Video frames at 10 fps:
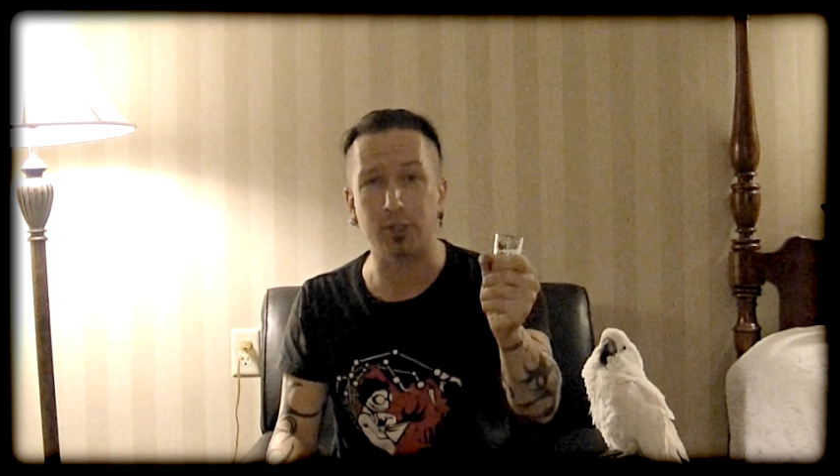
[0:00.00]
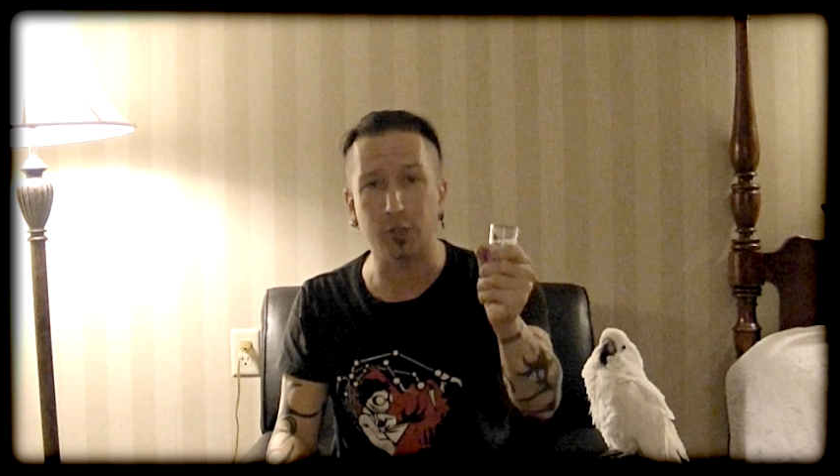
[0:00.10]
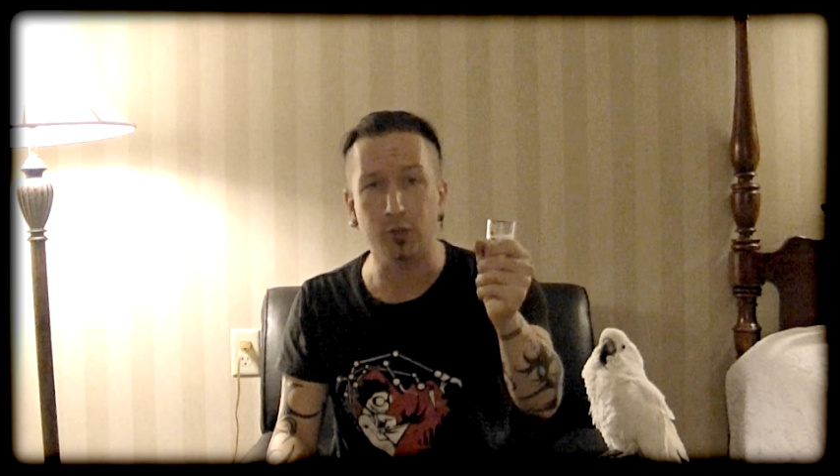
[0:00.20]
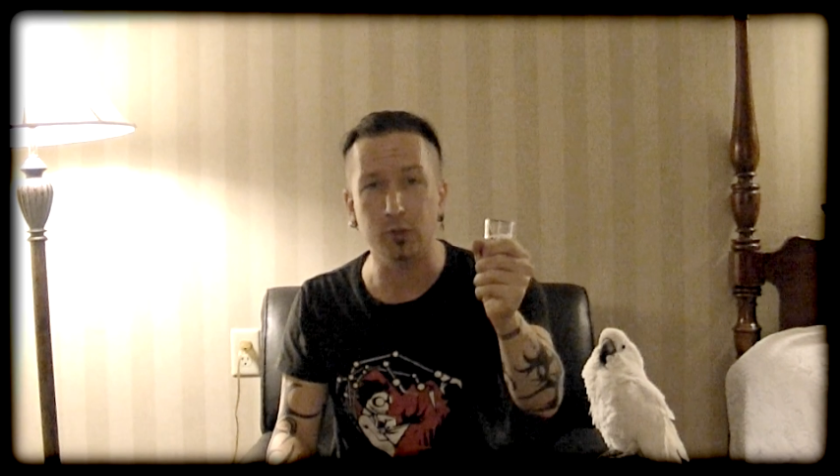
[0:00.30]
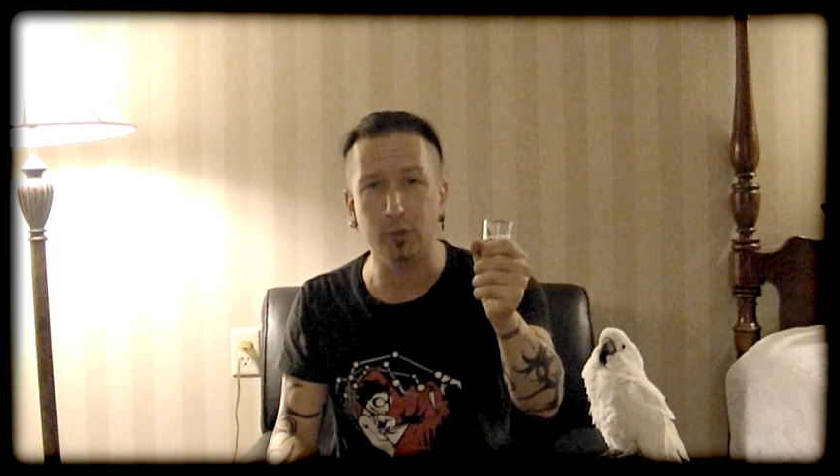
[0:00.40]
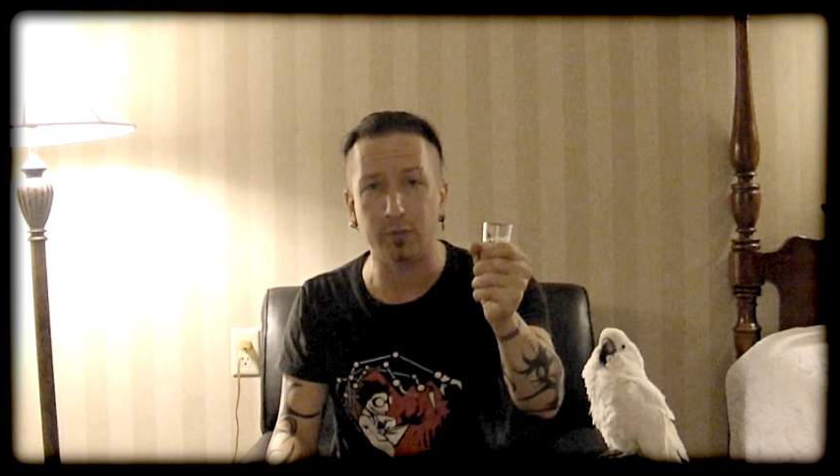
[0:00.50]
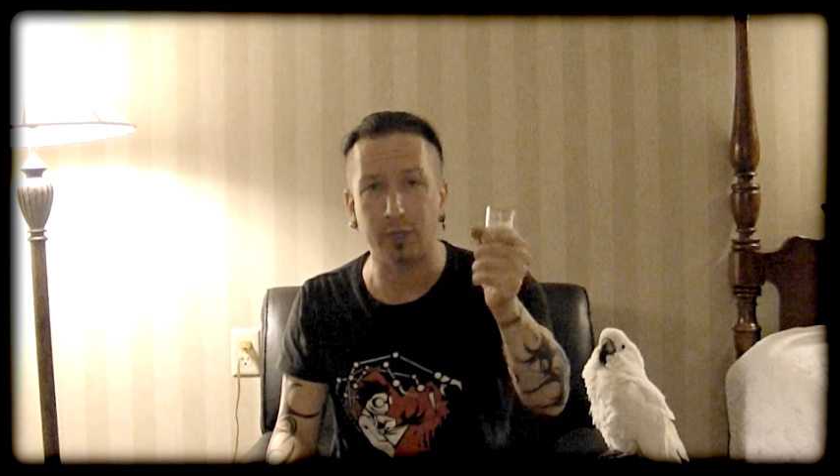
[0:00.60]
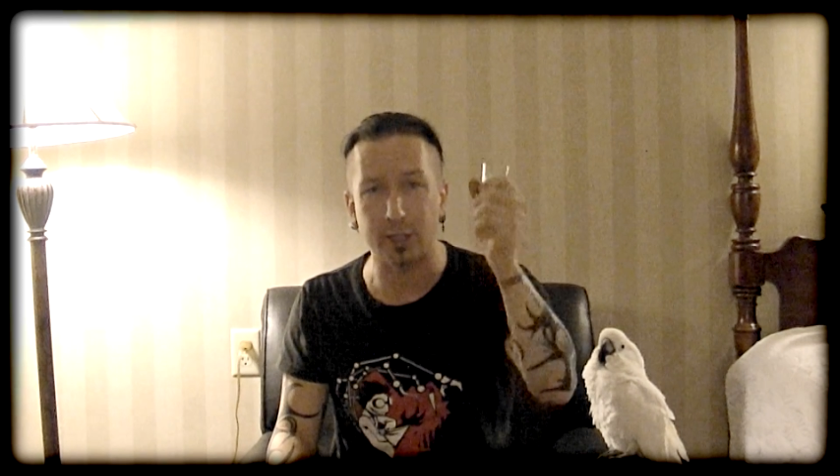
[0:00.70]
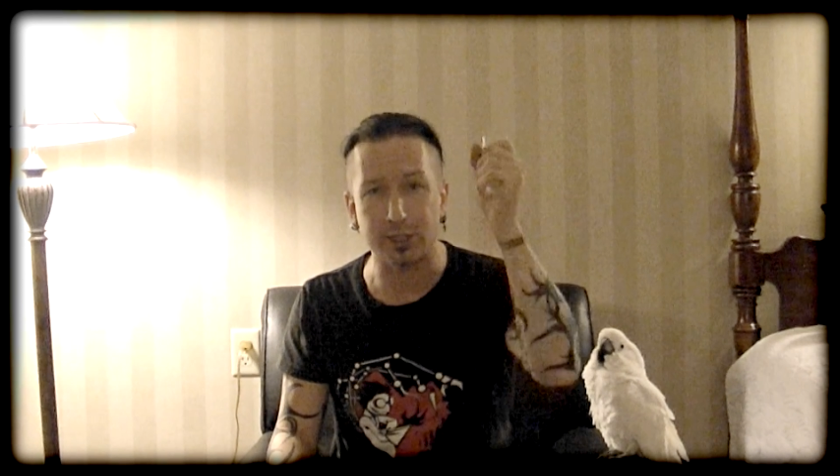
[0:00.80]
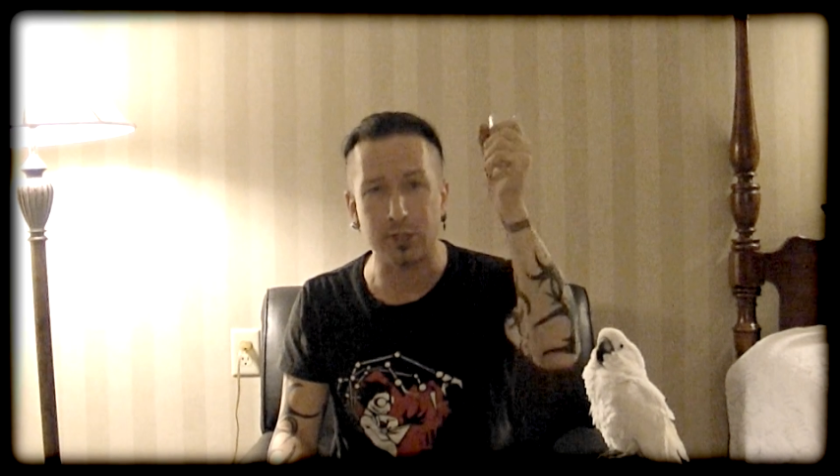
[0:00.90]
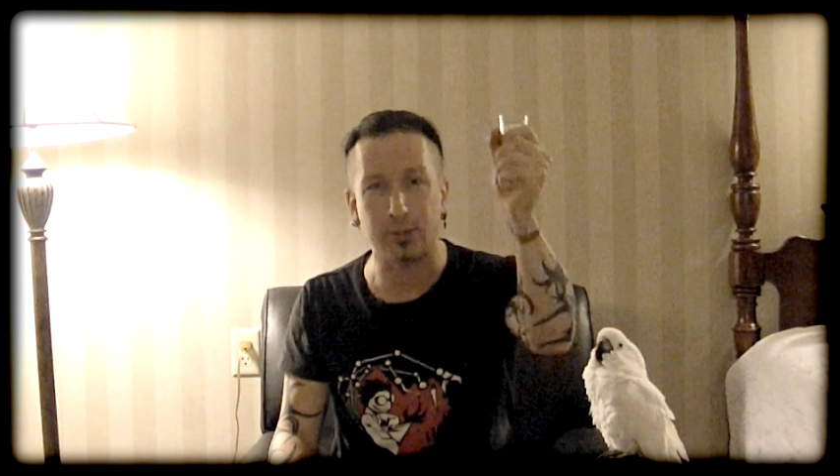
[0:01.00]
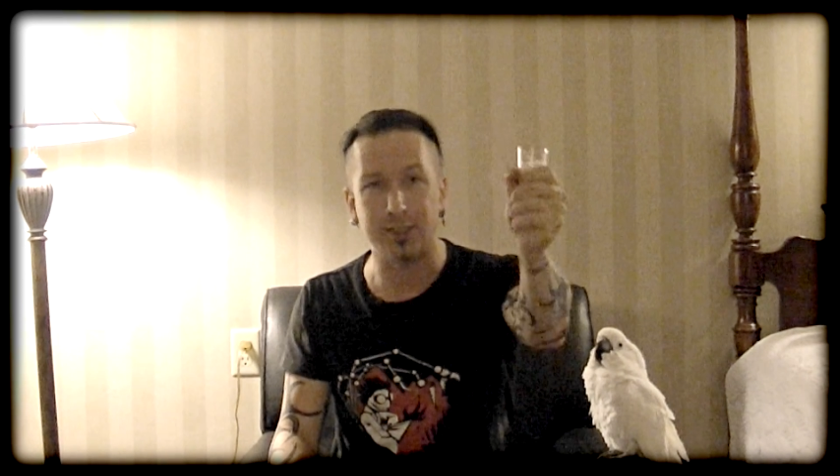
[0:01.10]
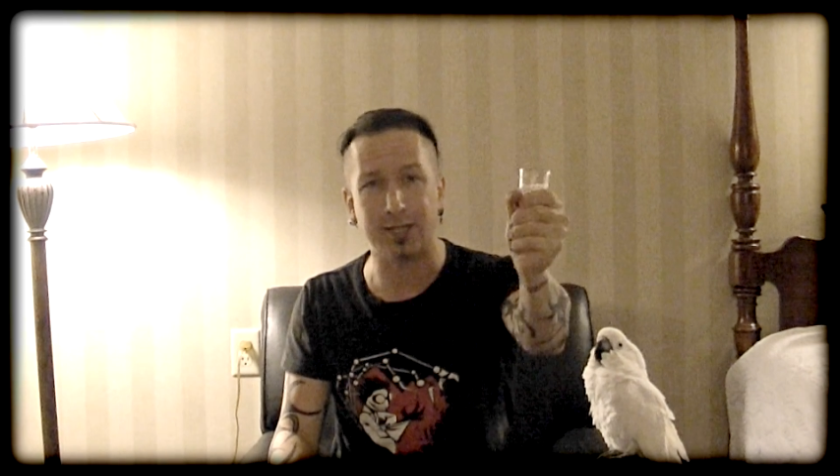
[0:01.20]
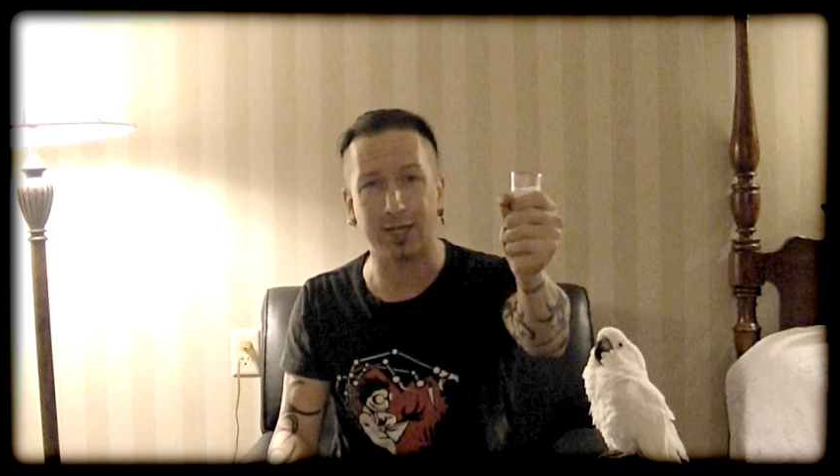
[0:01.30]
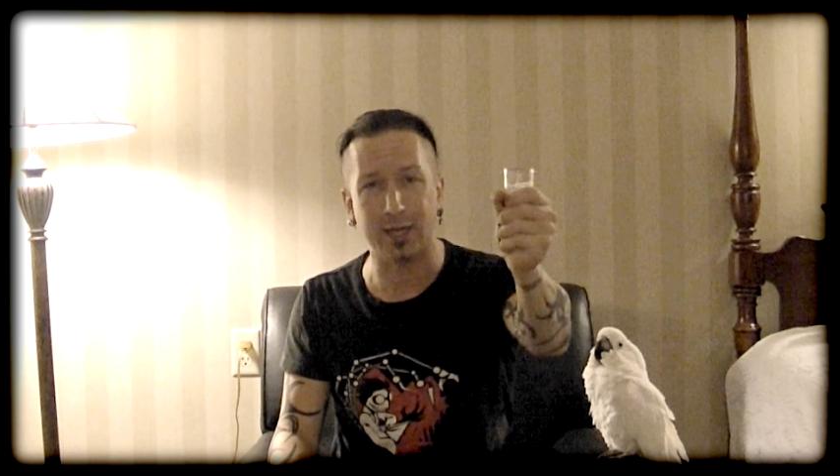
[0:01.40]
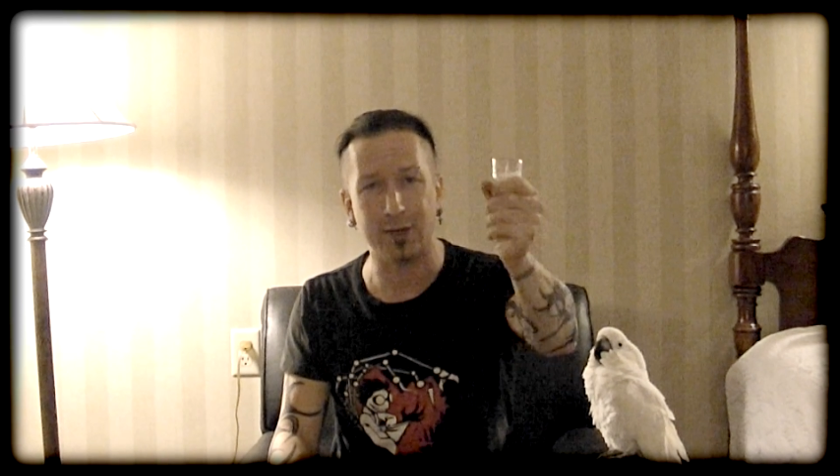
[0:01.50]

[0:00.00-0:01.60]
to you, Louisville. Here's to you, Kentucky.